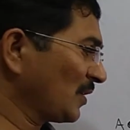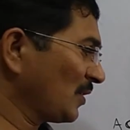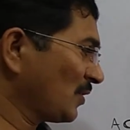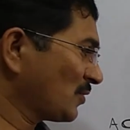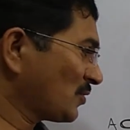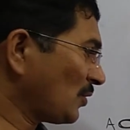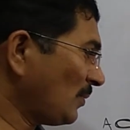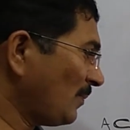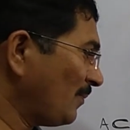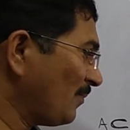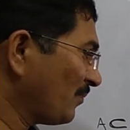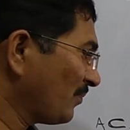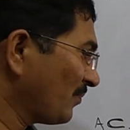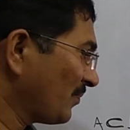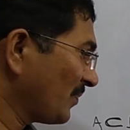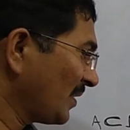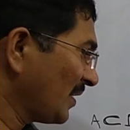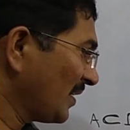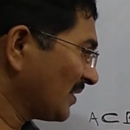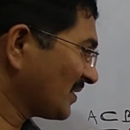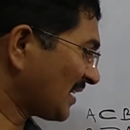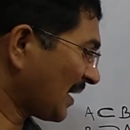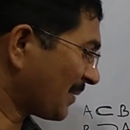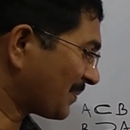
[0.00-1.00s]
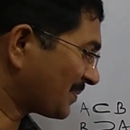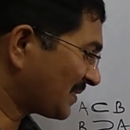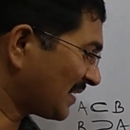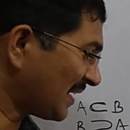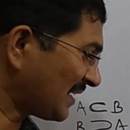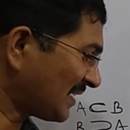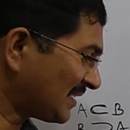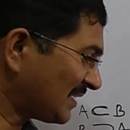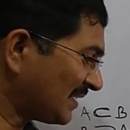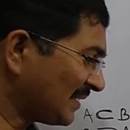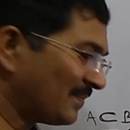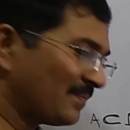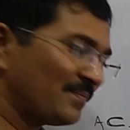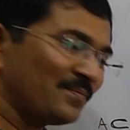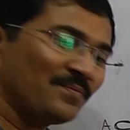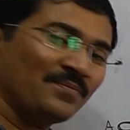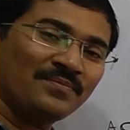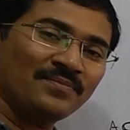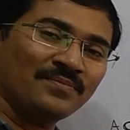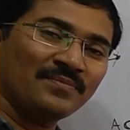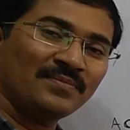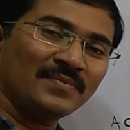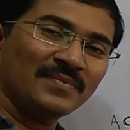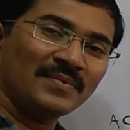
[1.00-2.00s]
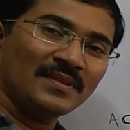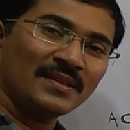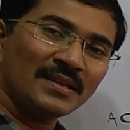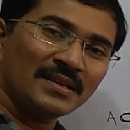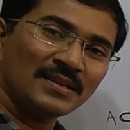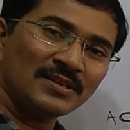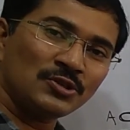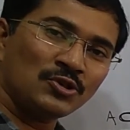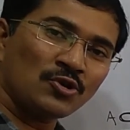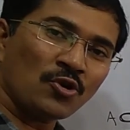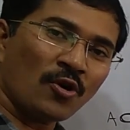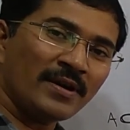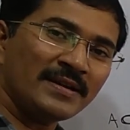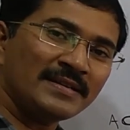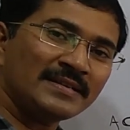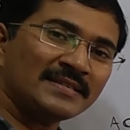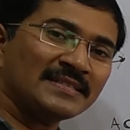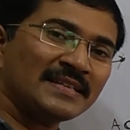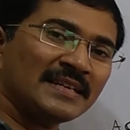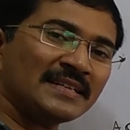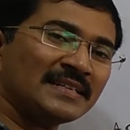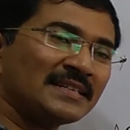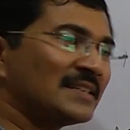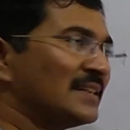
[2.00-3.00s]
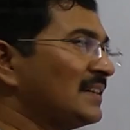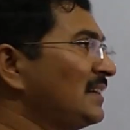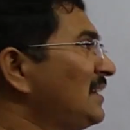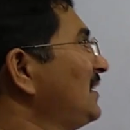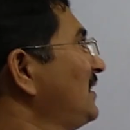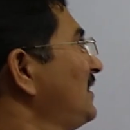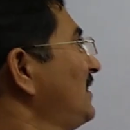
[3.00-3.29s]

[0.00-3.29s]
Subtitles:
So subset, joint set,